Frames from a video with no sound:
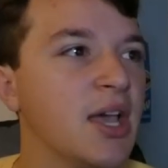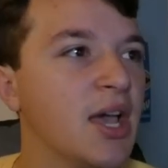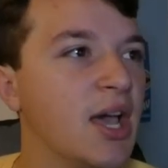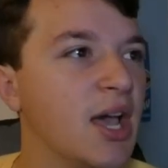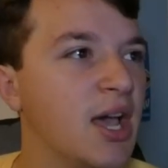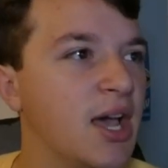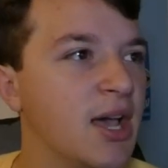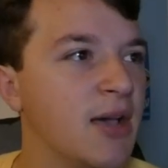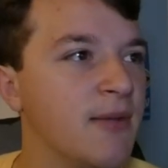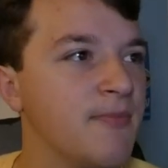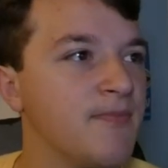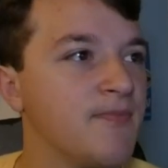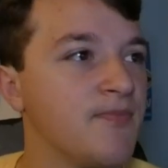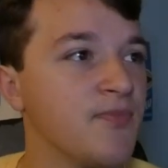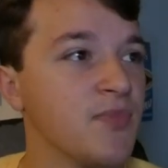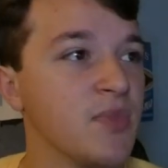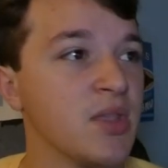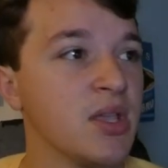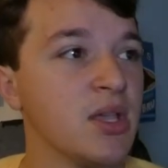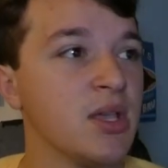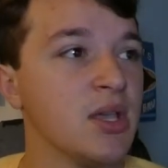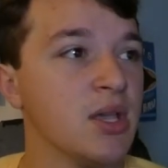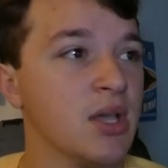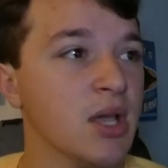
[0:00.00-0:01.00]
Don't
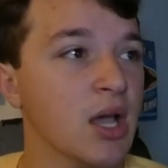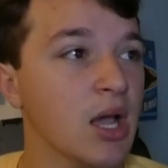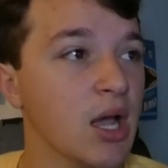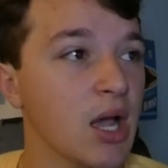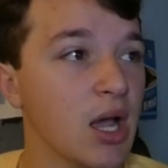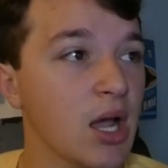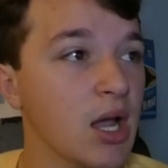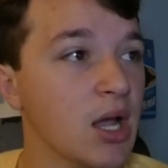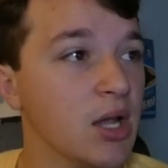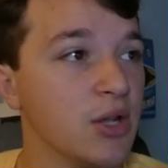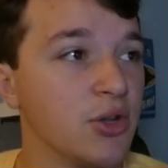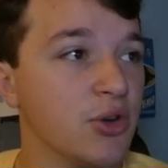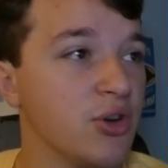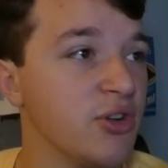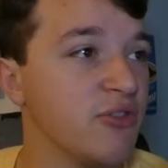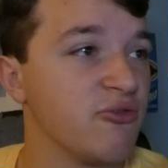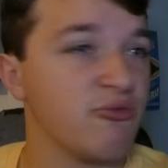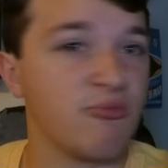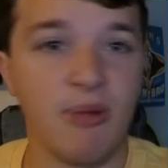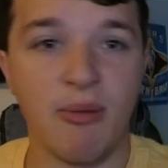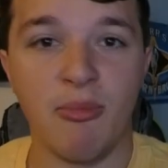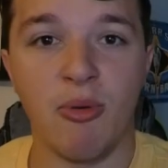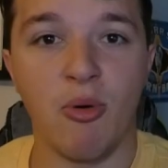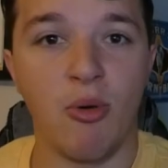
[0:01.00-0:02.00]
even
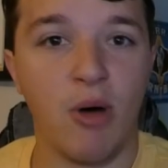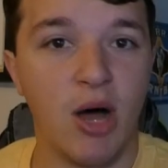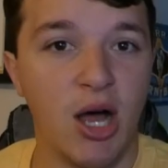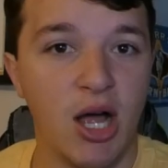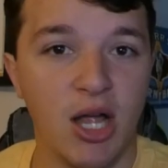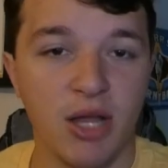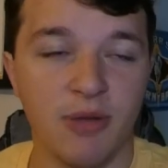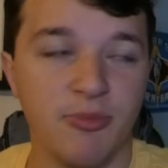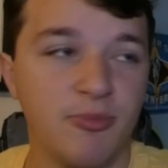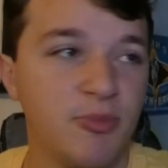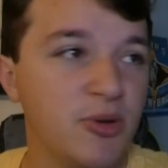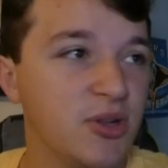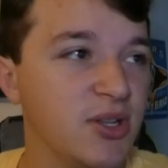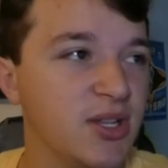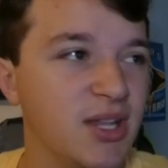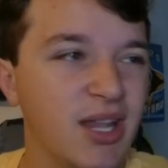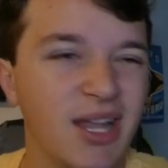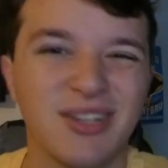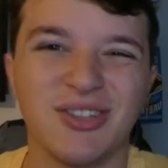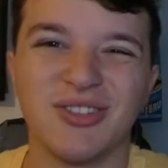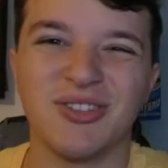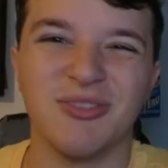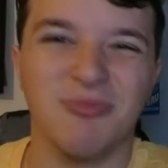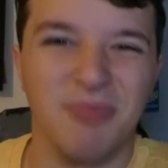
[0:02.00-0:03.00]
remember why, but
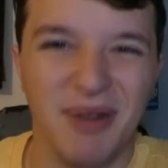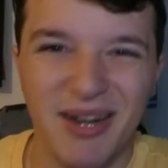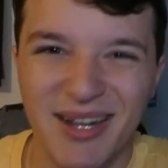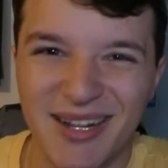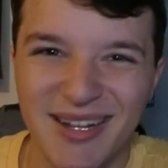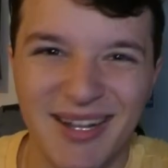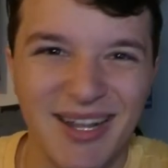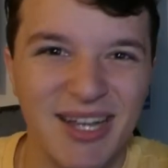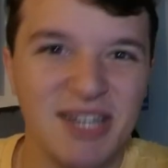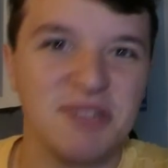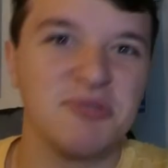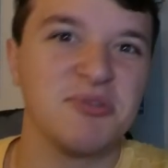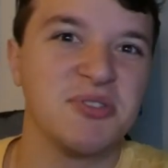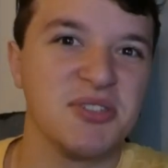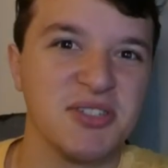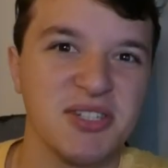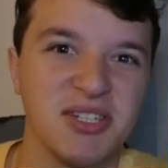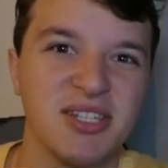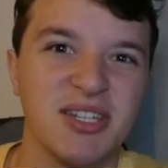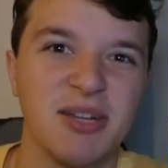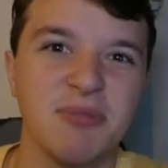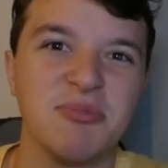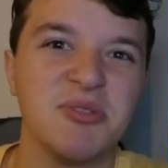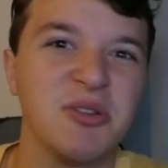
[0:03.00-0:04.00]
that doesn't matter now, does
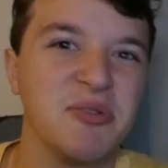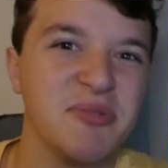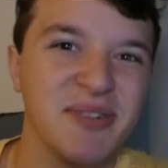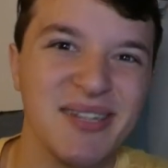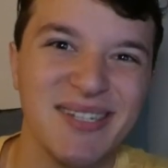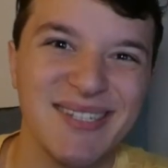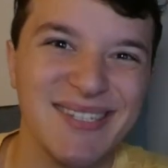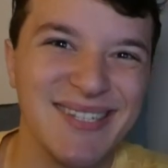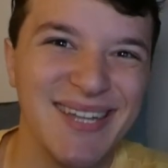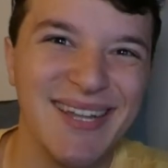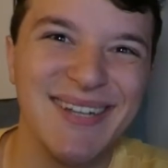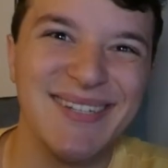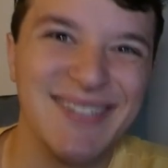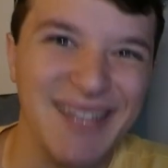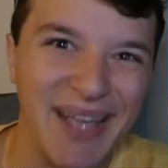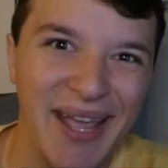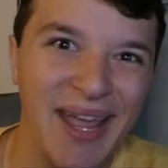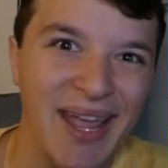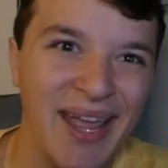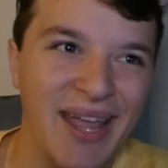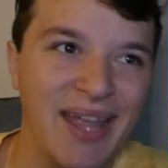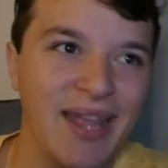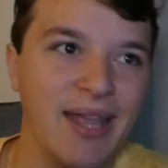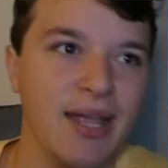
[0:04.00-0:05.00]
it? I'm doing it
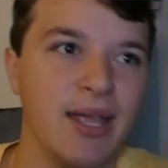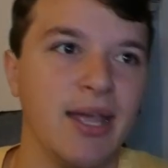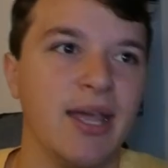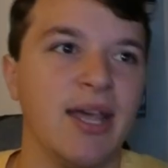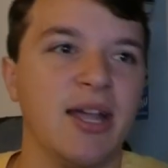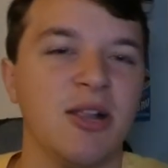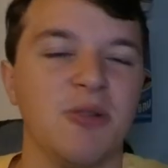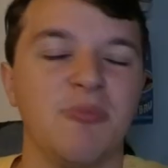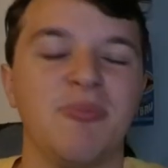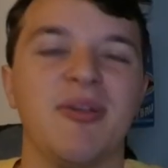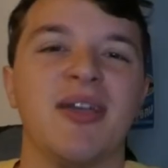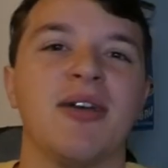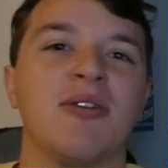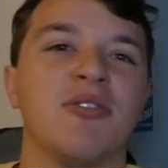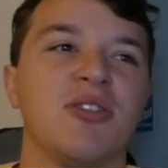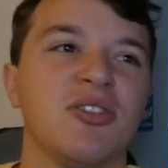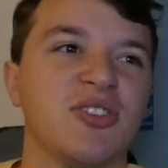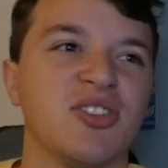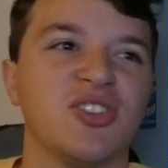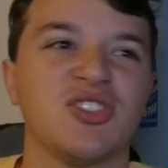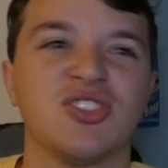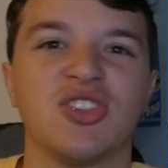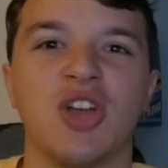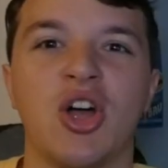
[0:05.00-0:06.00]
today. It'll be out at
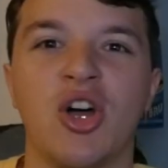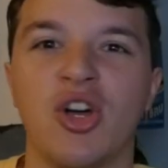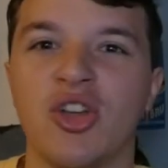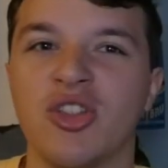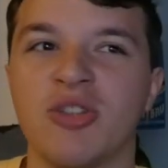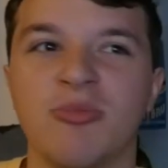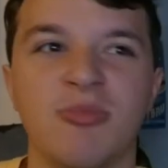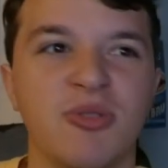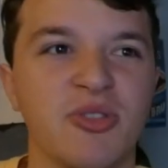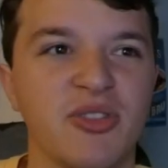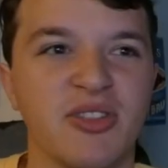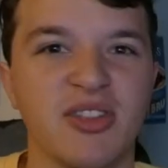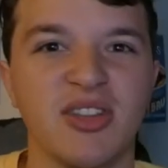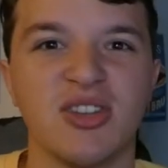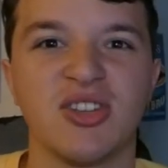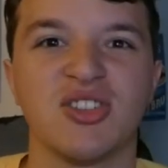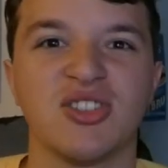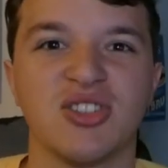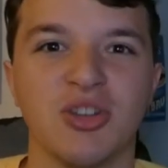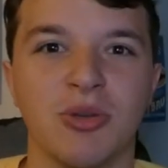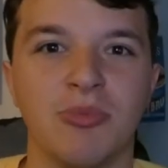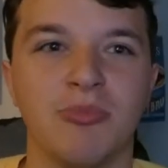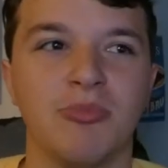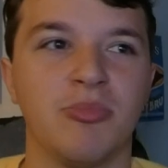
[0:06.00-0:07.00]
the start of the month at
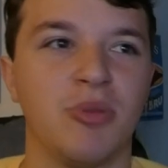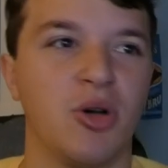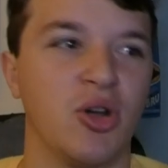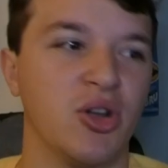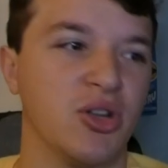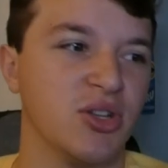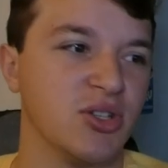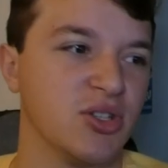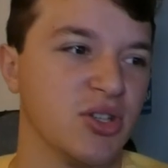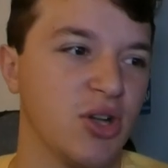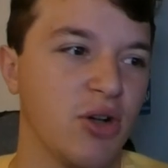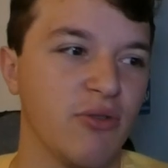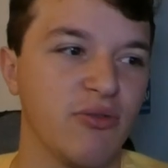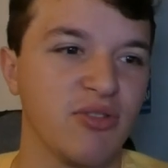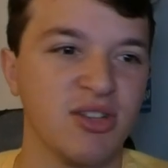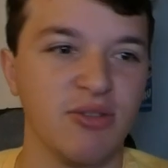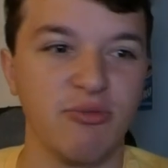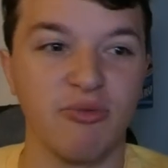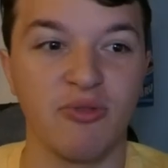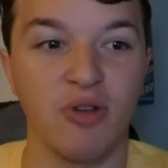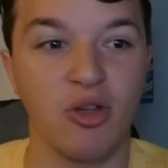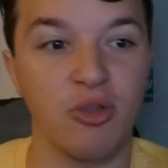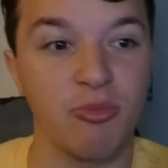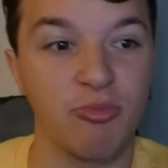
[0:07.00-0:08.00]
some point. Obviously,
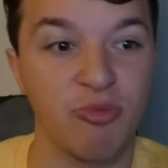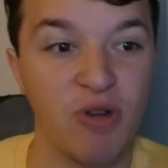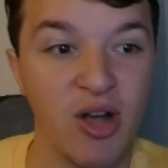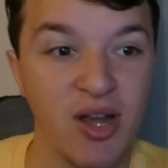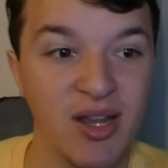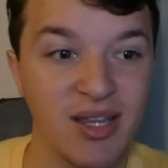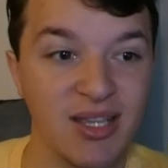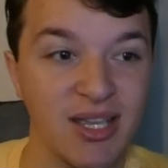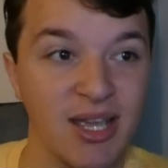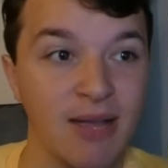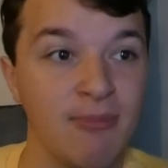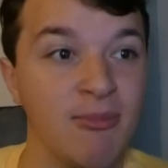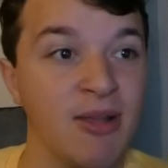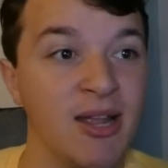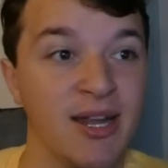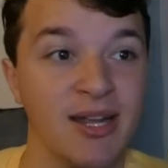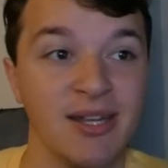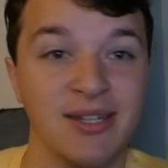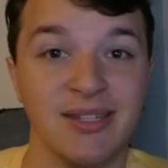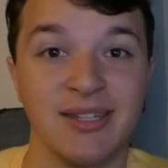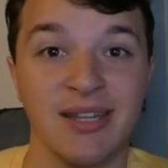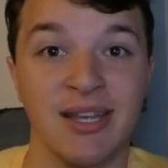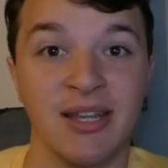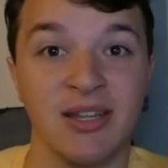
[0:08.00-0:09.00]
we've got the Brighton game
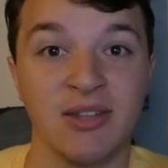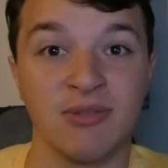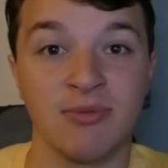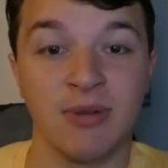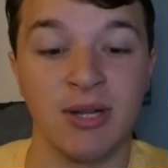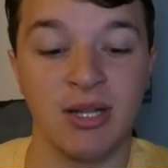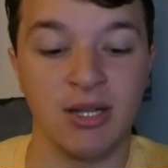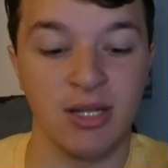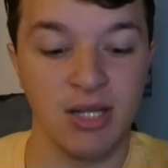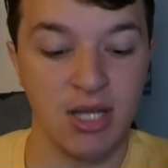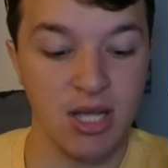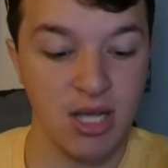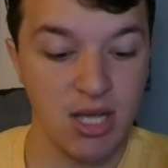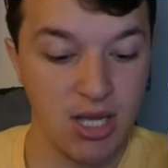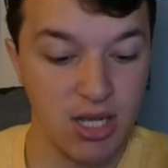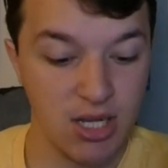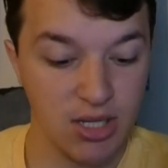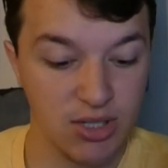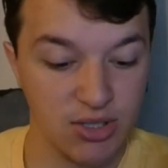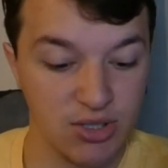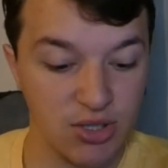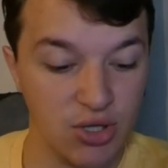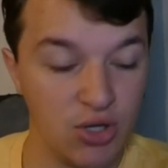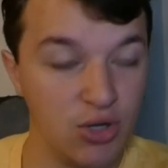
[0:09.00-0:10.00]
later today as well,
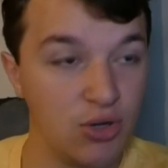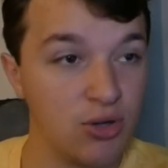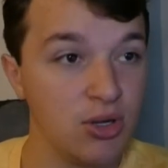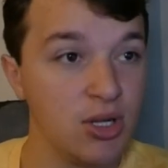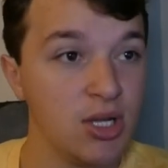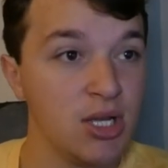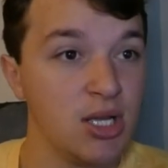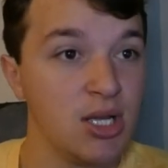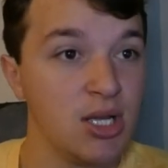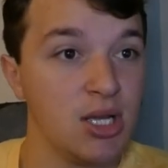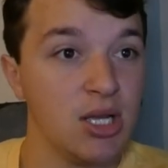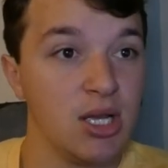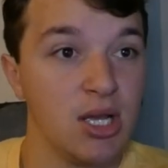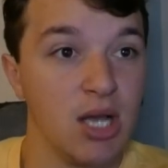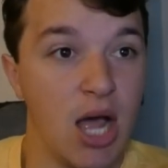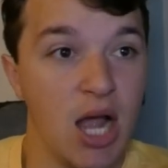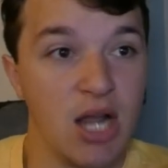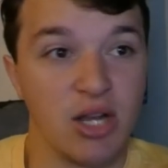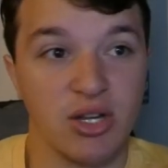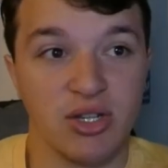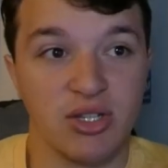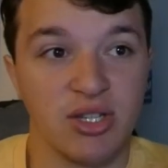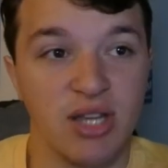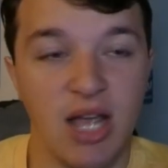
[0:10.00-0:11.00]
so I
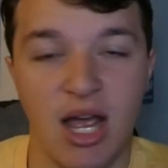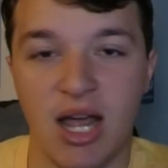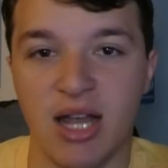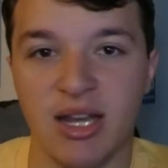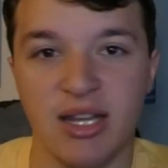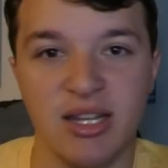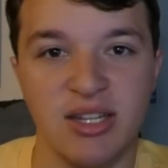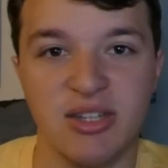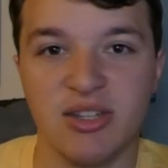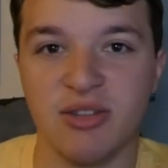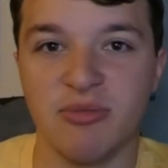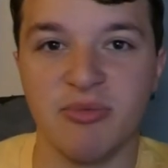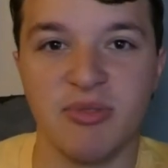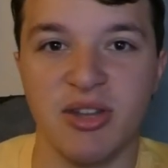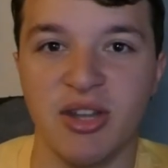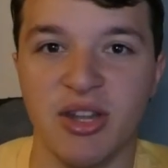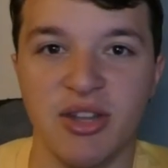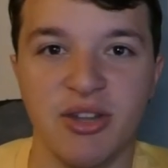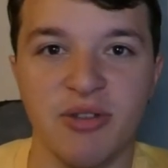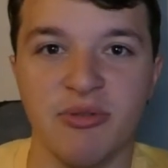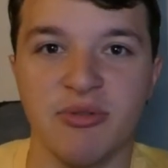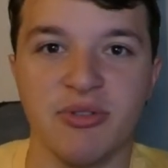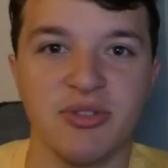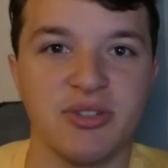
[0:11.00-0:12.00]
need something to
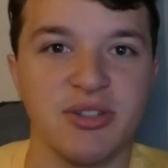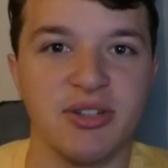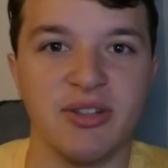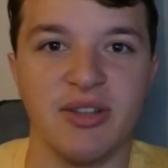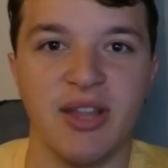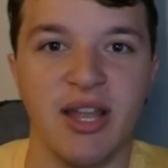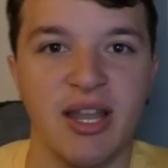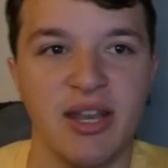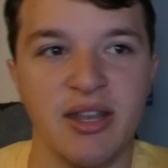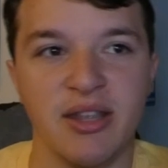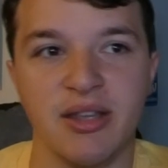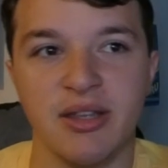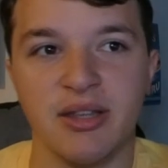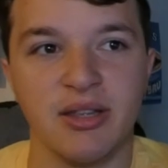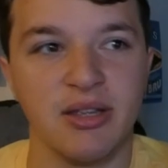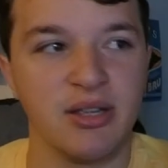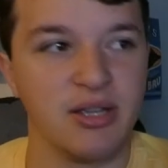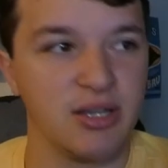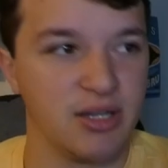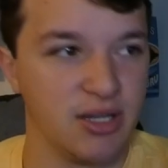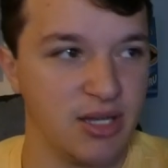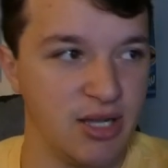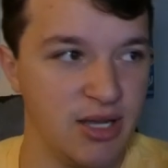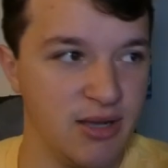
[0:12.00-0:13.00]
do until
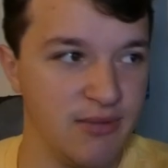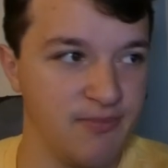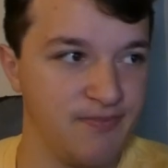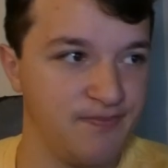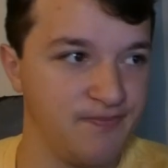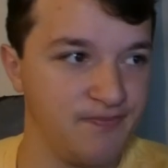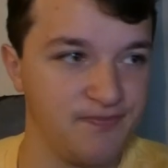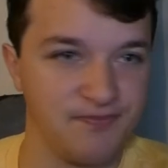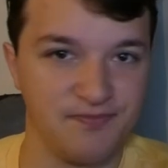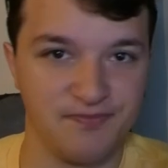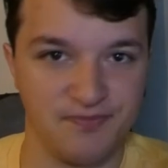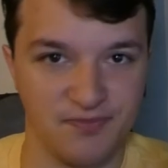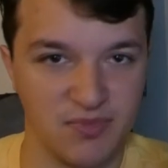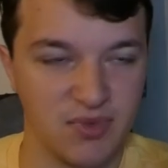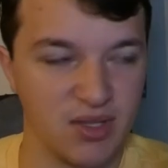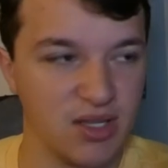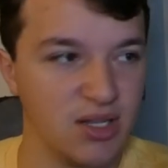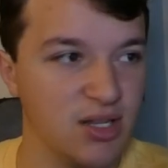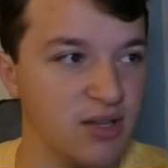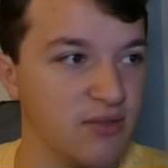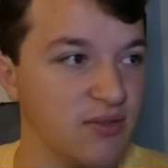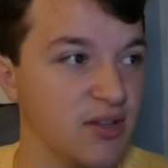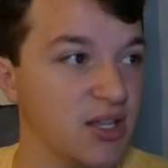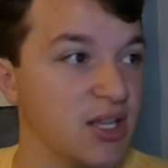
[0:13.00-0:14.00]
then.
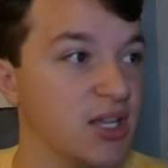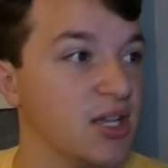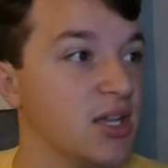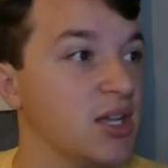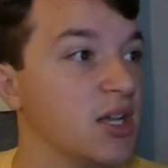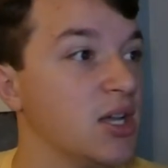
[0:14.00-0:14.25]
Lovely.